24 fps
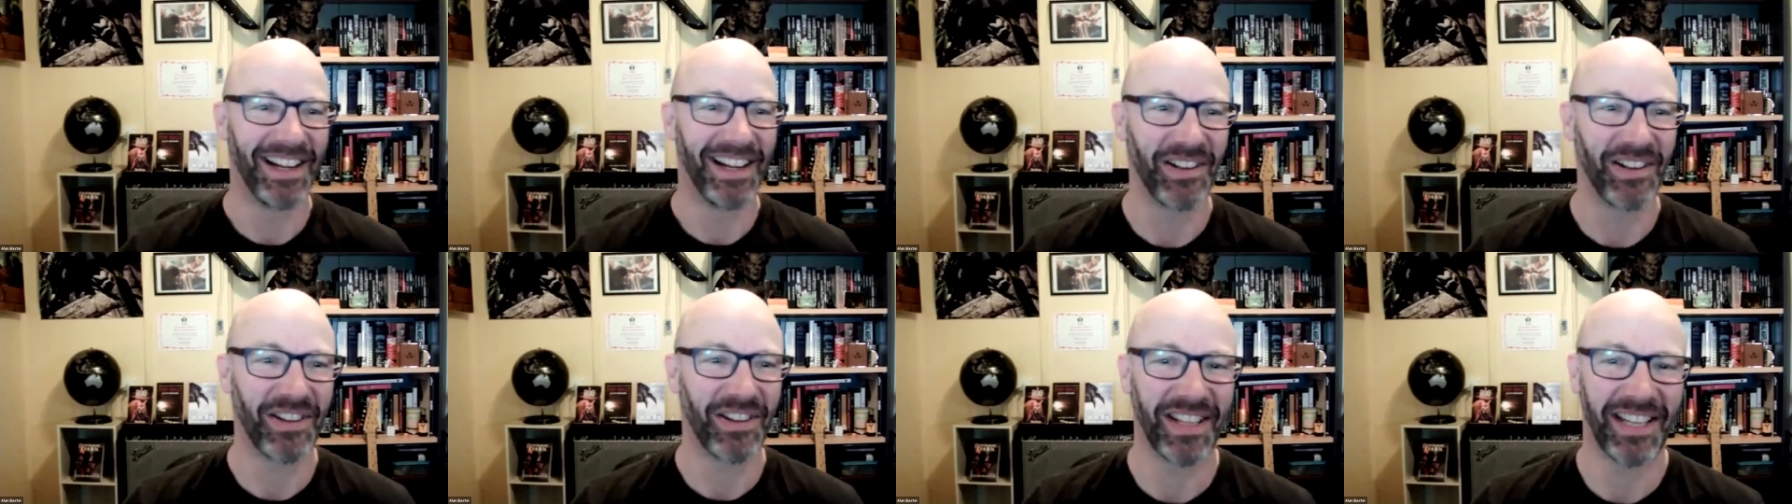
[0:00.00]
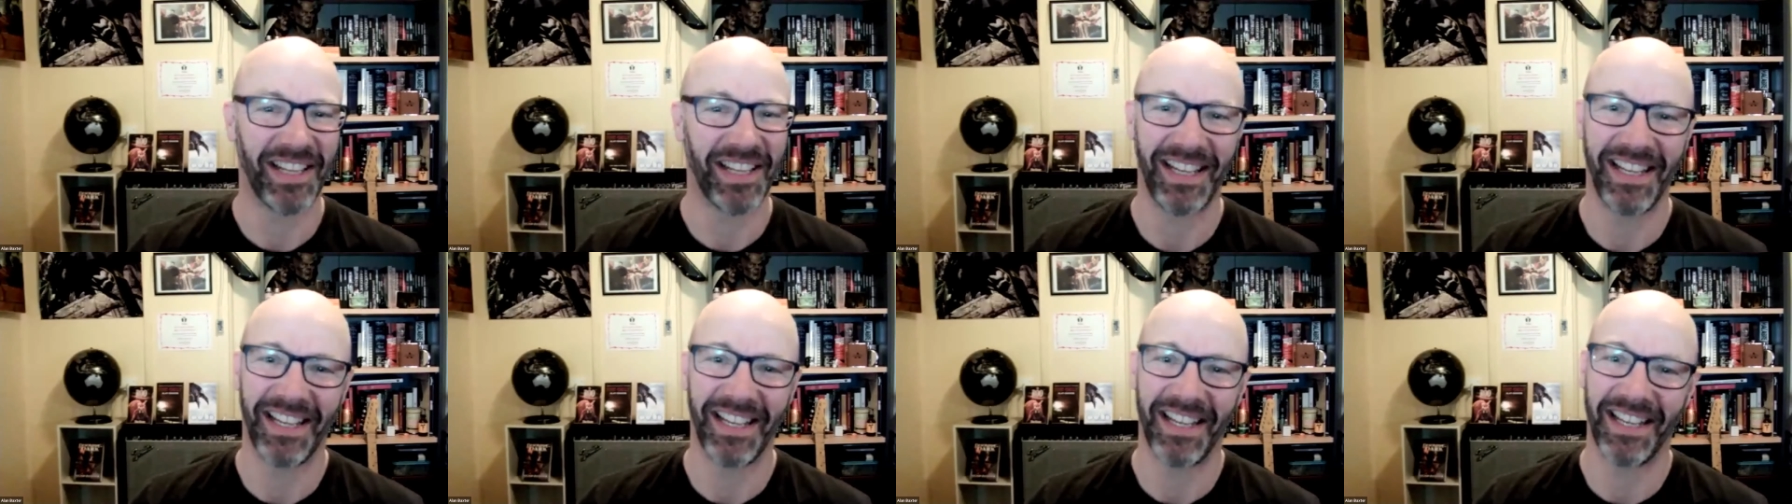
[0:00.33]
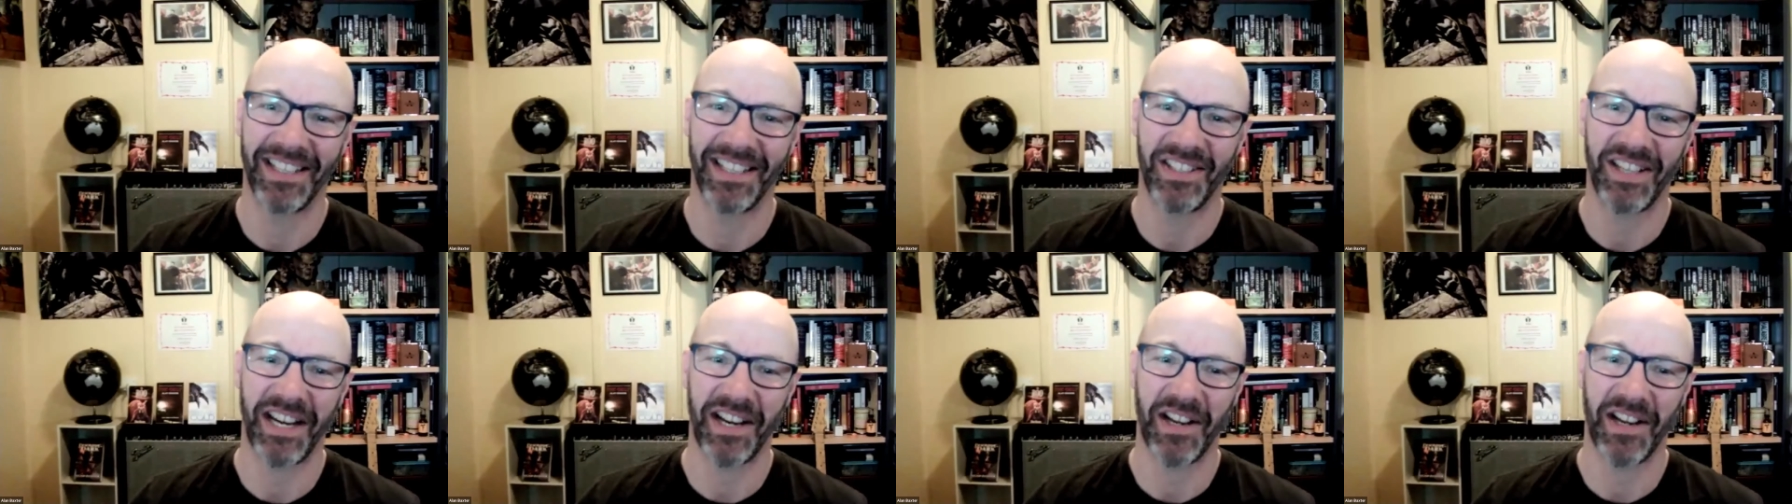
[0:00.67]
got the
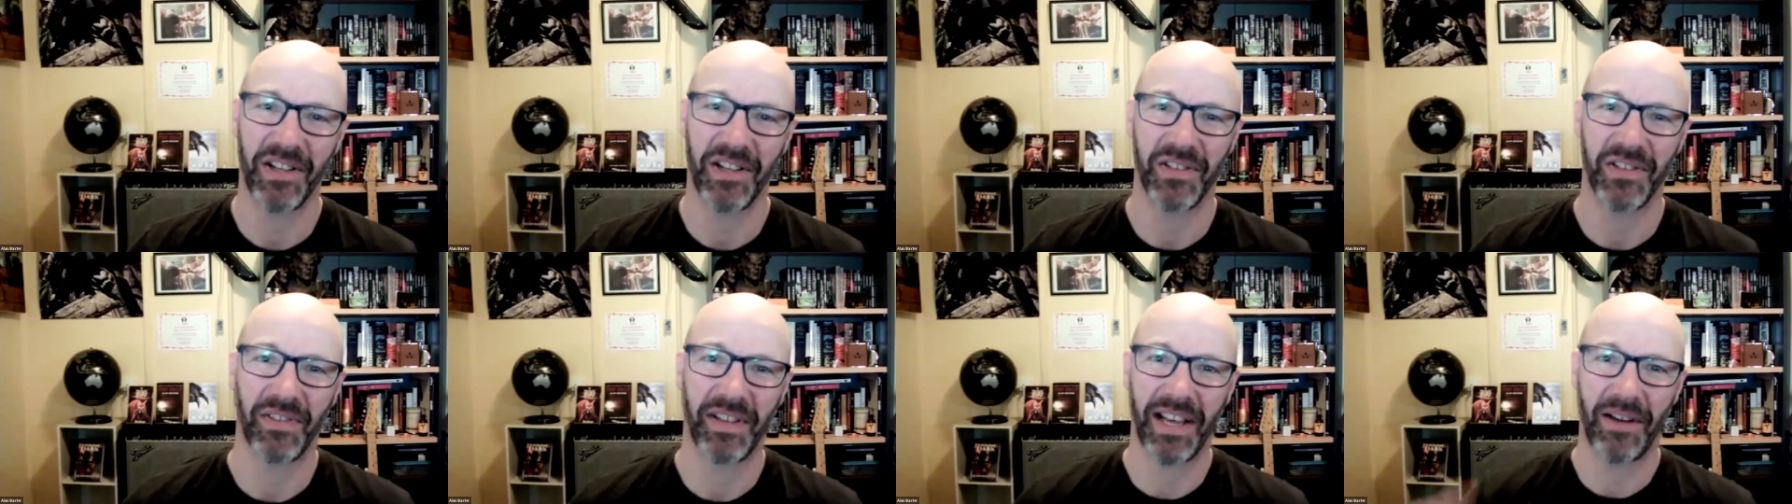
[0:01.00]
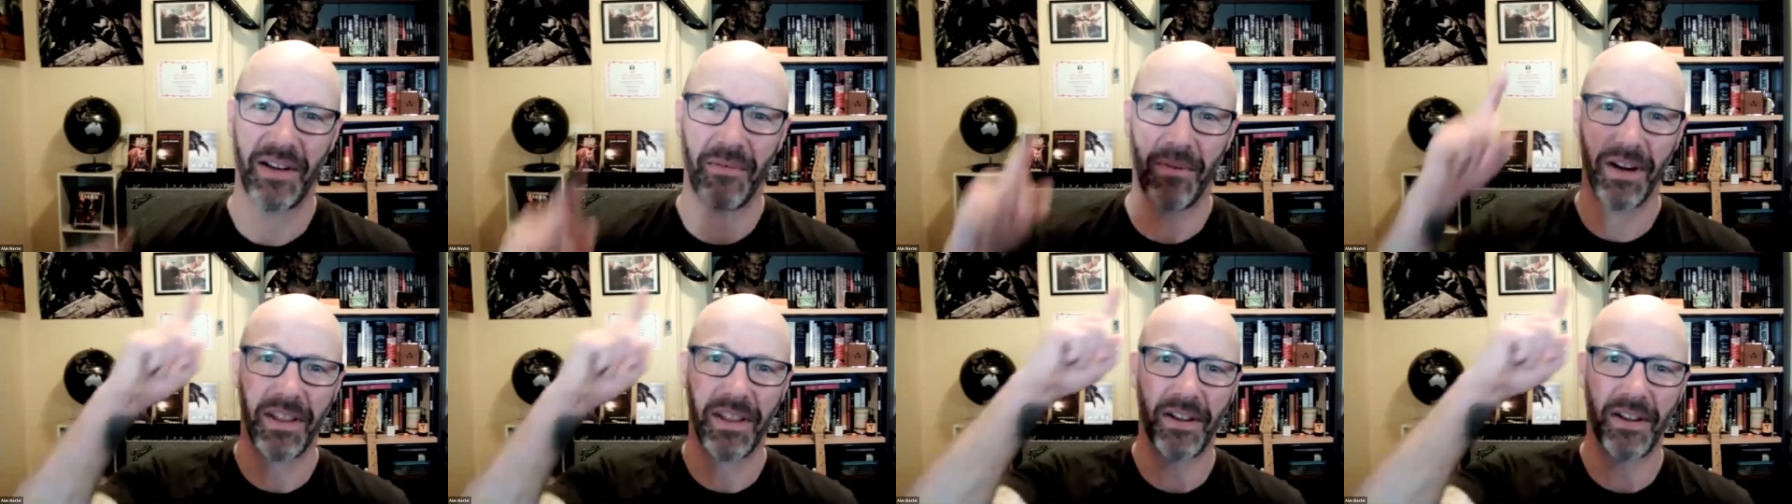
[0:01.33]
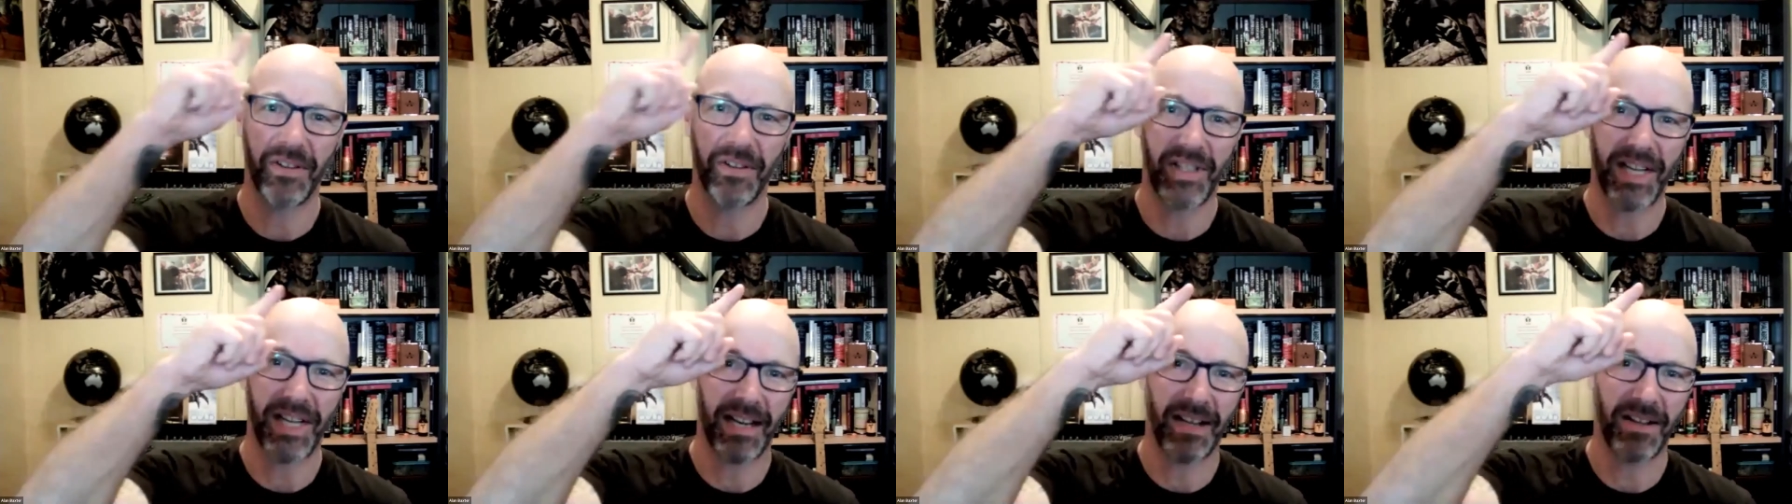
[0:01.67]
Shadows for that. One of those
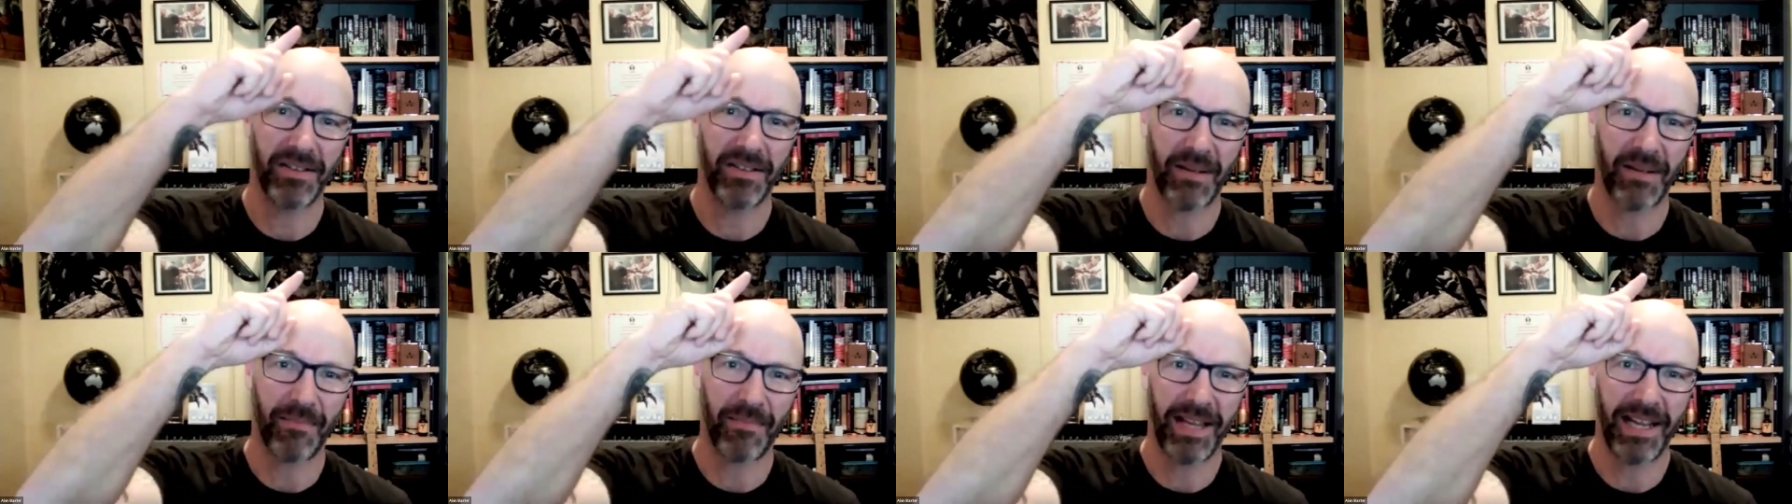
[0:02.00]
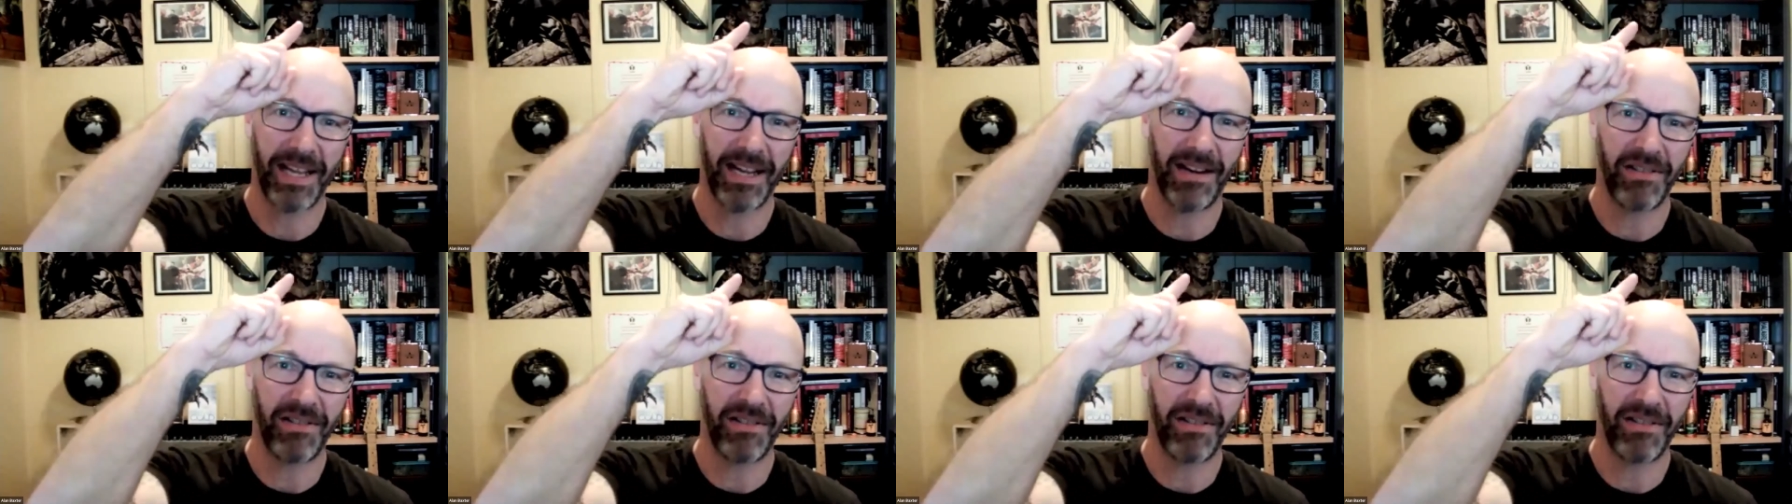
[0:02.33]
Shadows up there